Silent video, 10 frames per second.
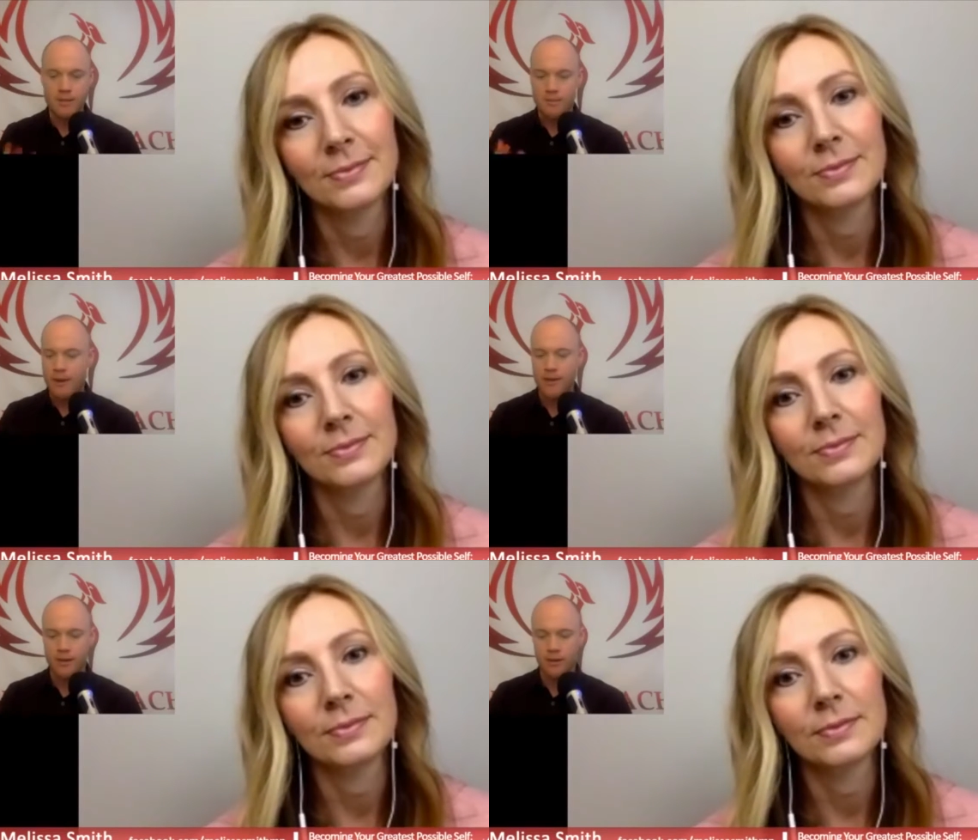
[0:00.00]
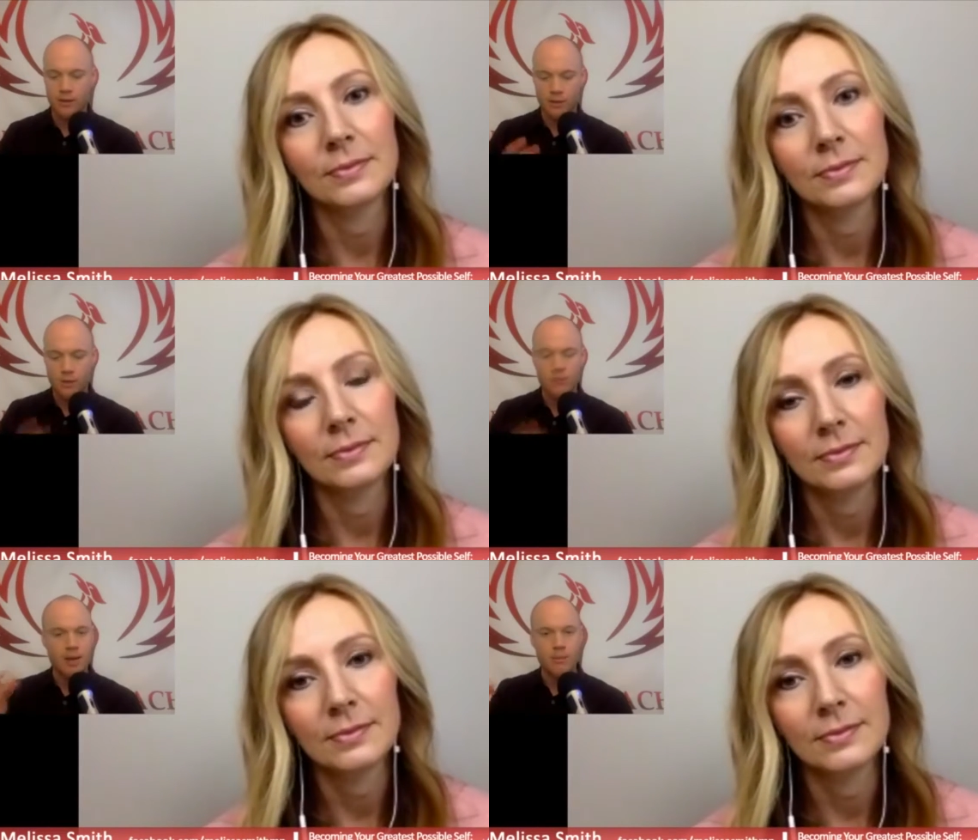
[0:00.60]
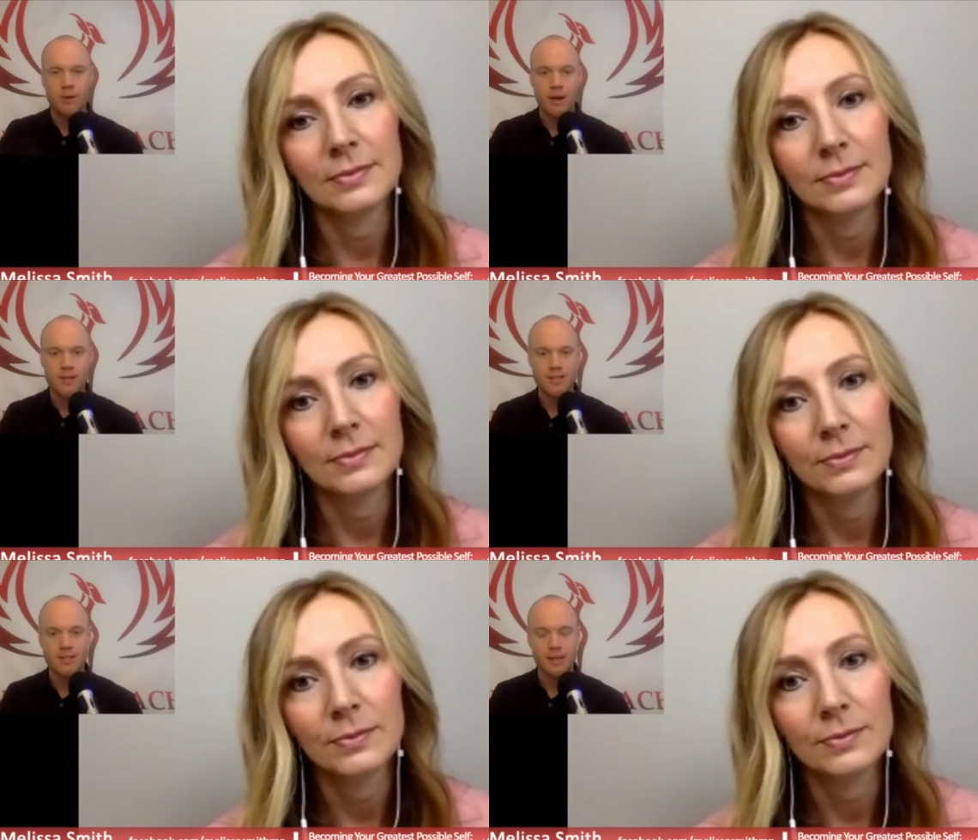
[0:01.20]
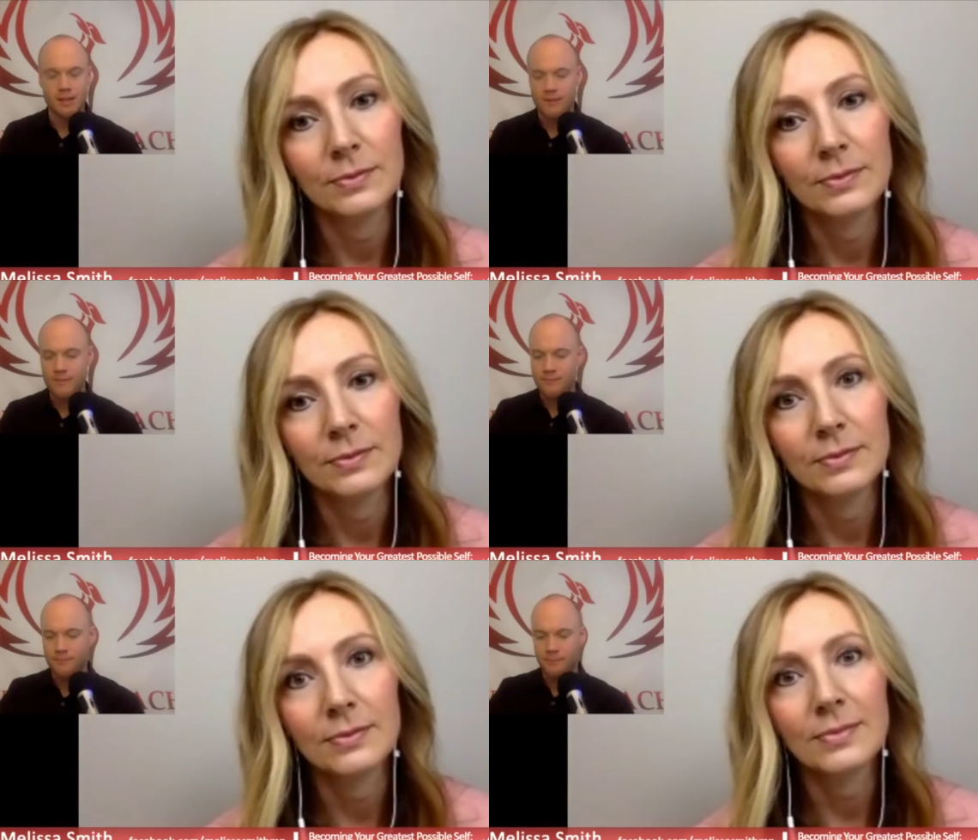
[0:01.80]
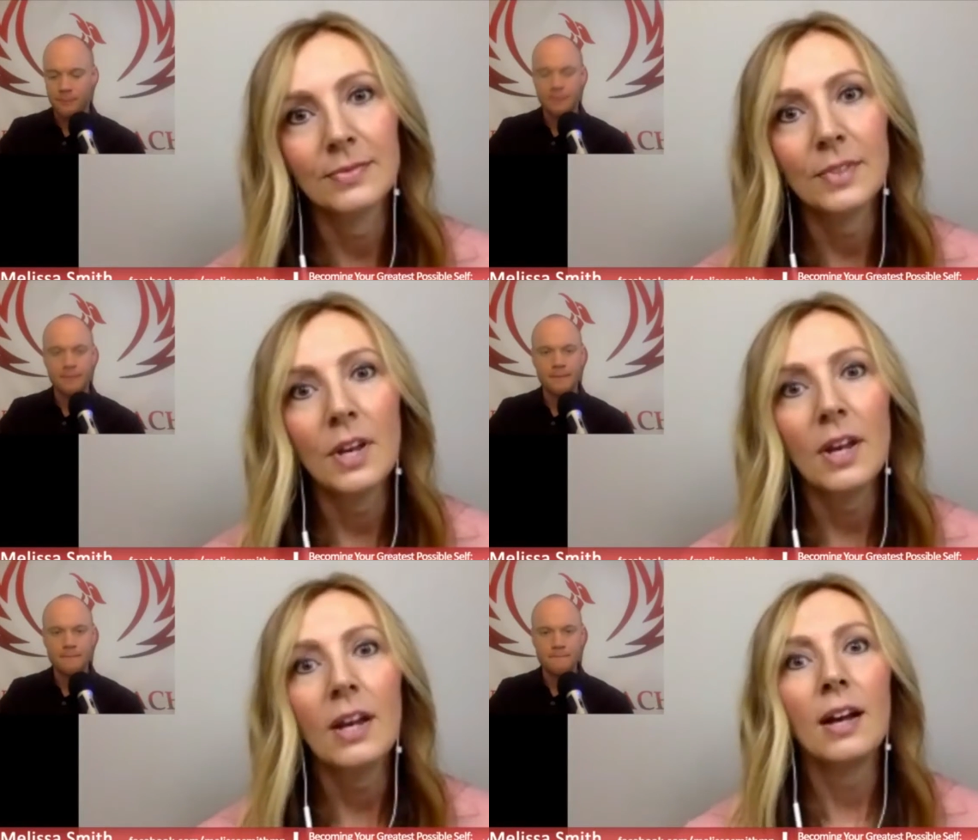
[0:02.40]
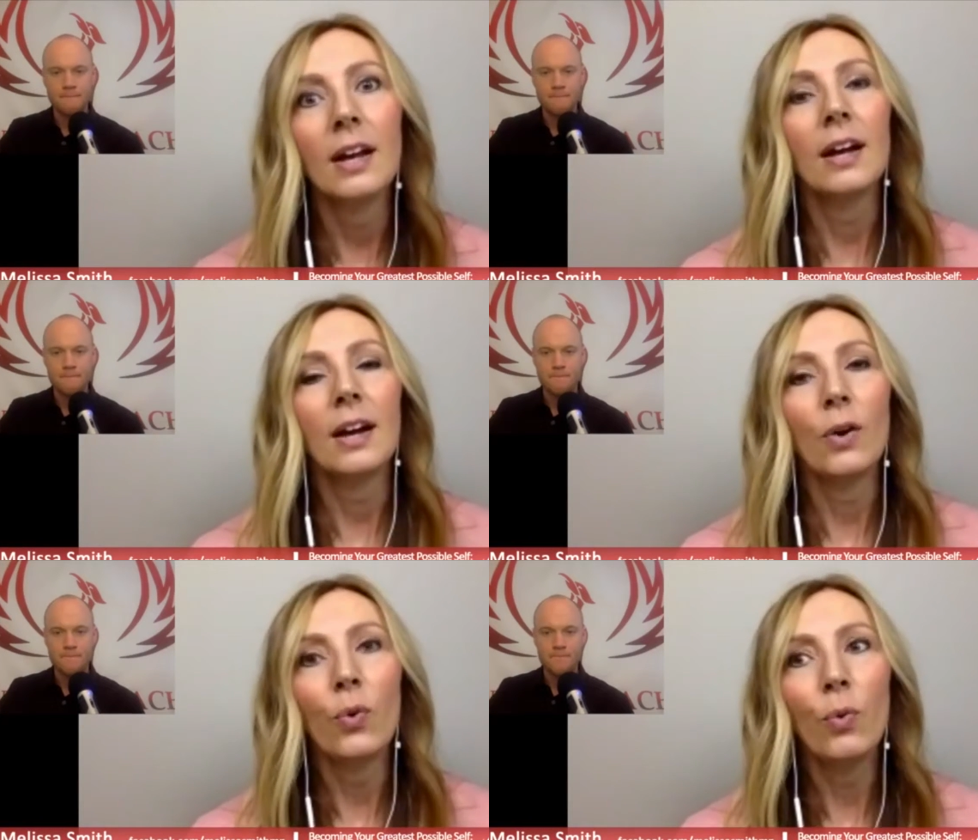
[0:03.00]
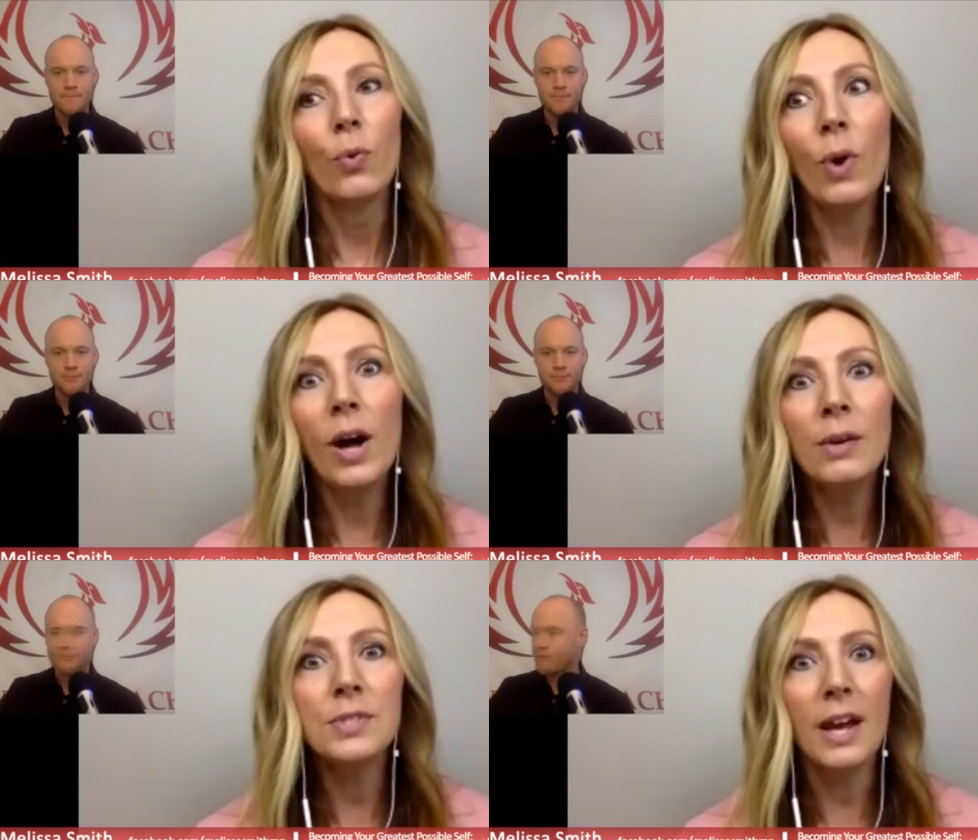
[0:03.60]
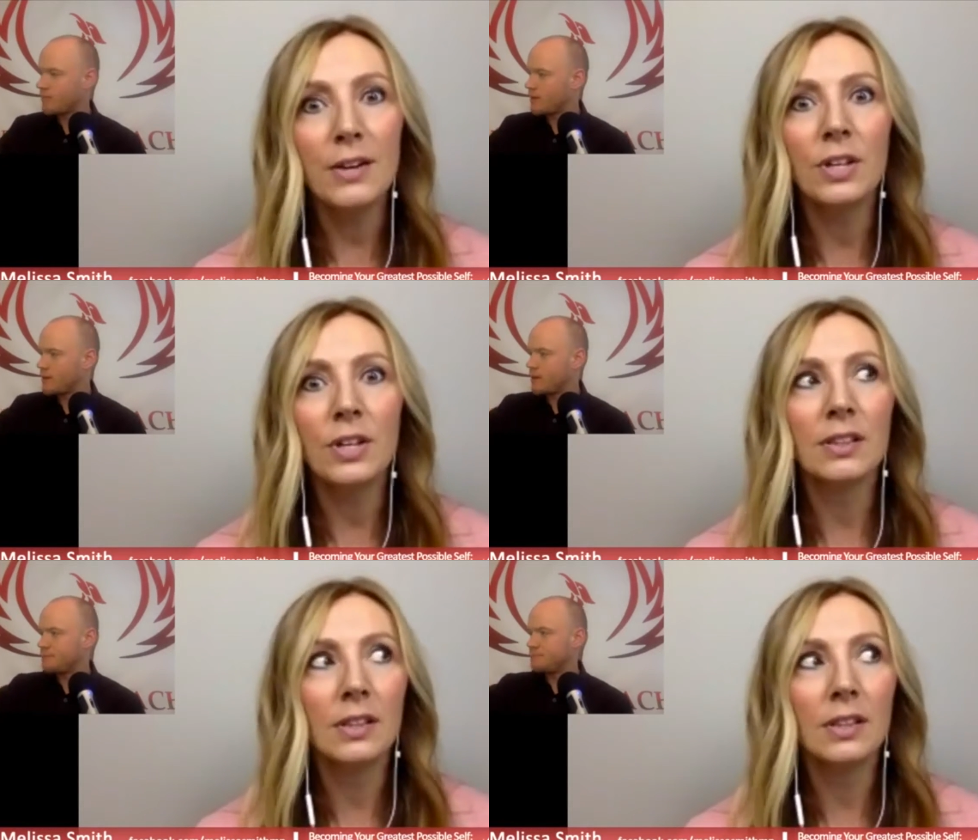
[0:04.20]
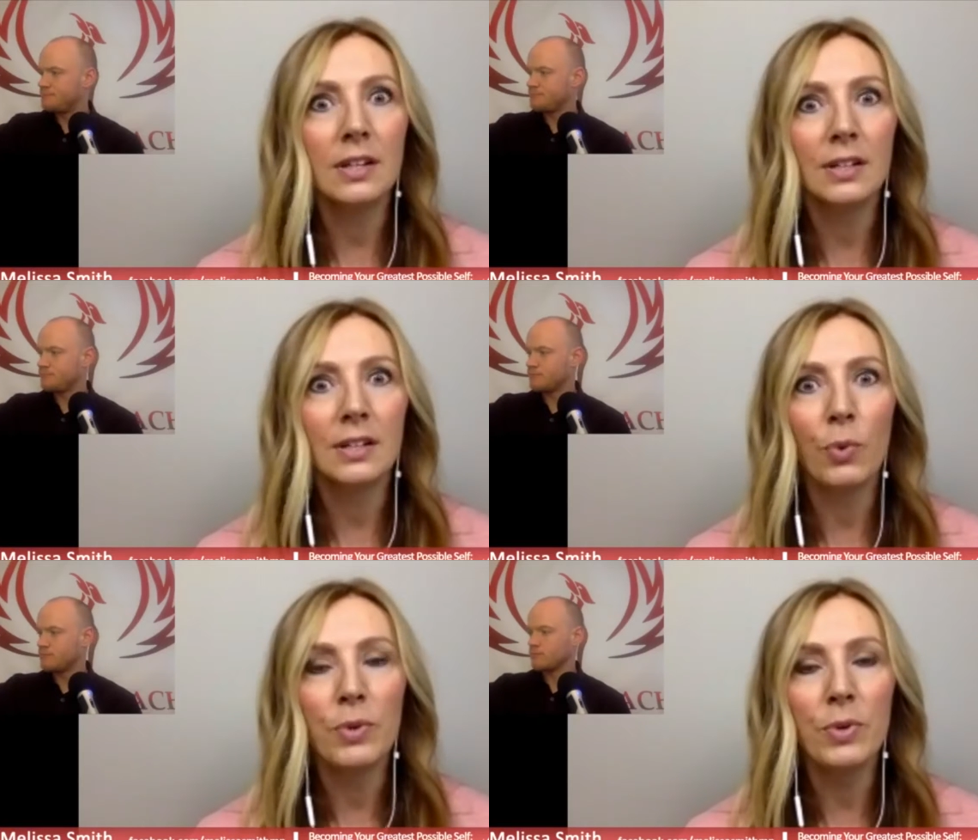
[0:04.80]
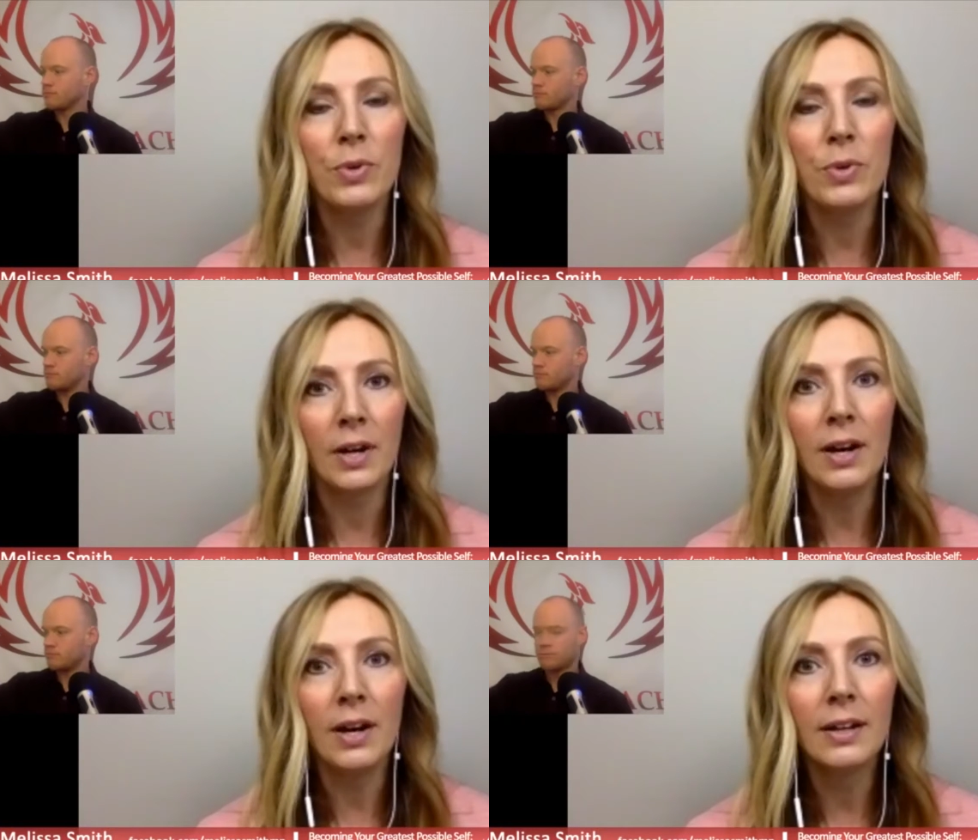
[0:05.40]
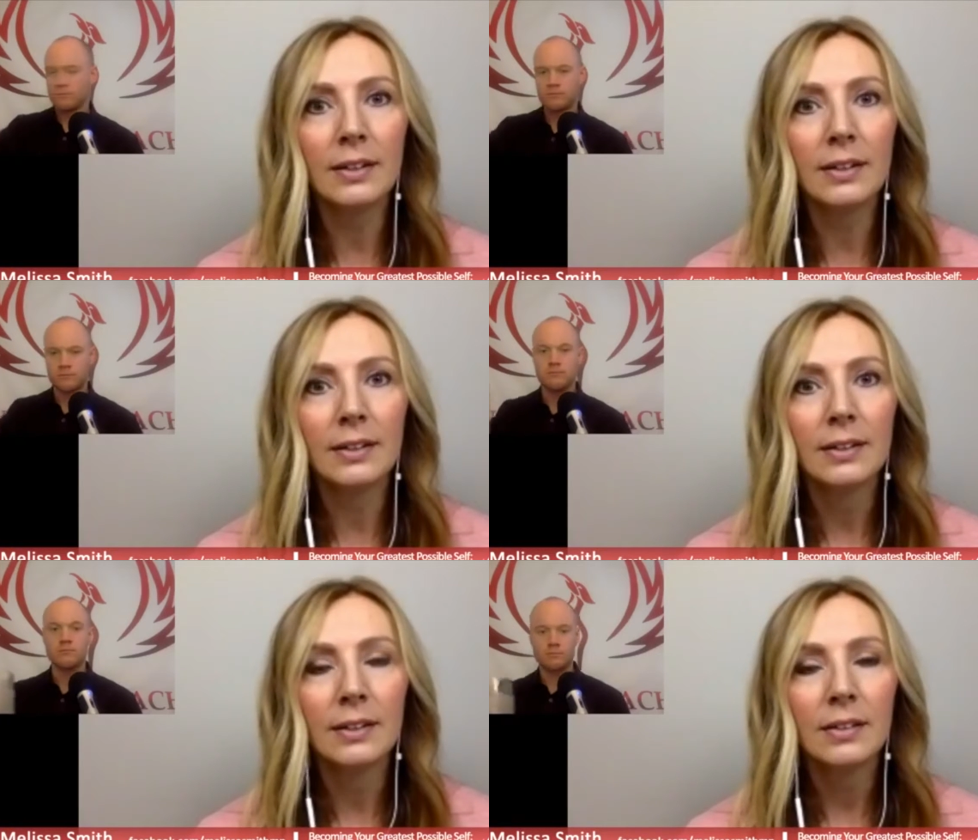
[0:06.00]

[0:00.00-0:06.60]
Speaker 1: better? Like, what was that process like?
Speaker 2: Well, one was actually listening to what was going on hmm.